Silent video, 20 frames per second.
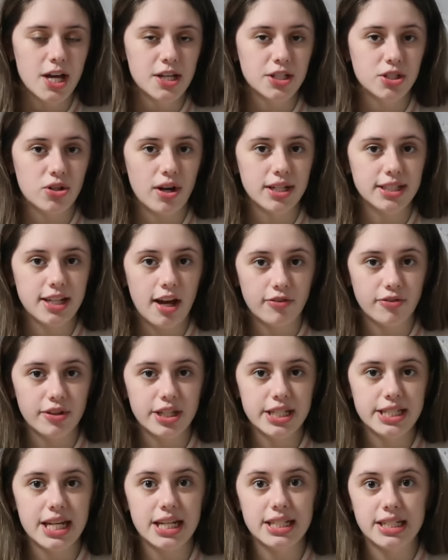So I
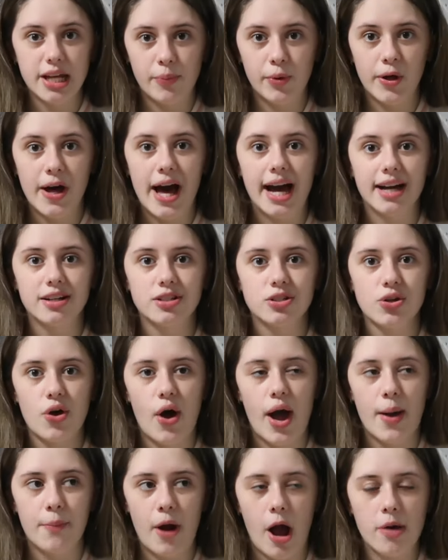definitely say double axel
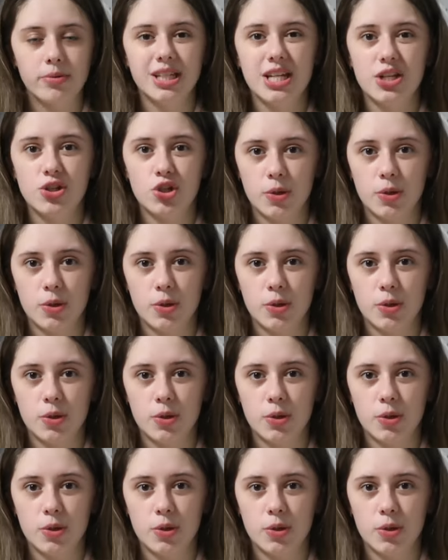and probably